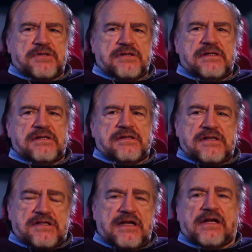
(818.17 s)
was
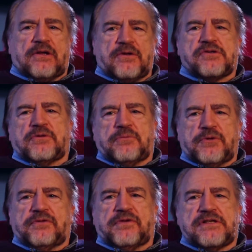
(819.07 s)
the psychological
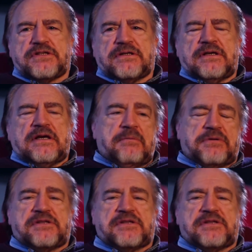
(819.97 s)
motivation, and